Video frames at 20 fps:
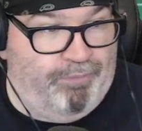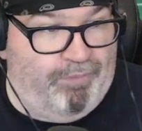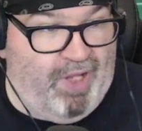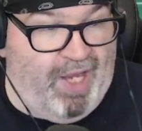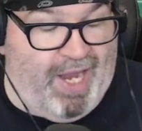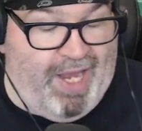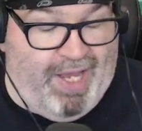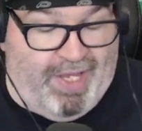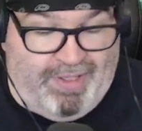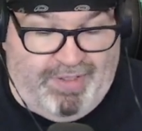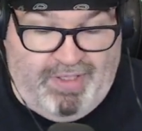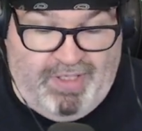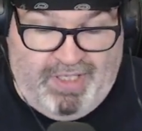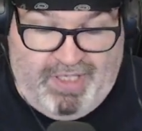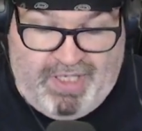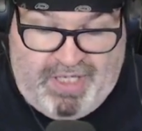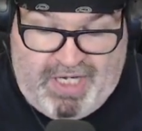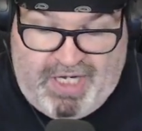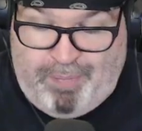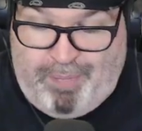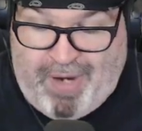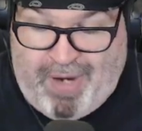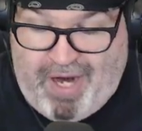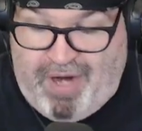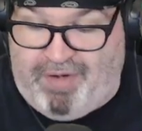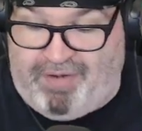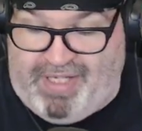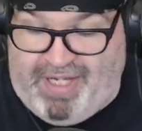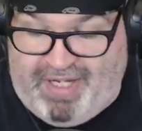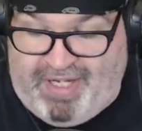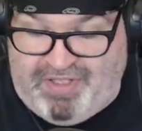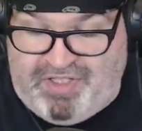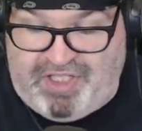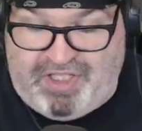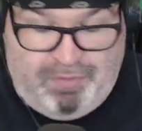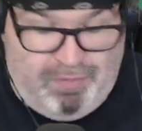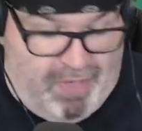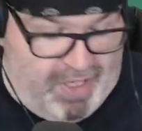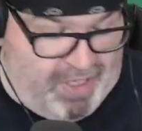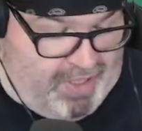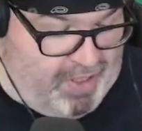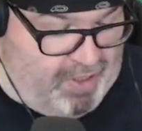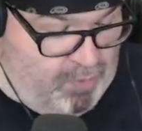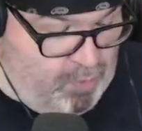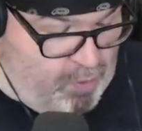And he apparently is smitten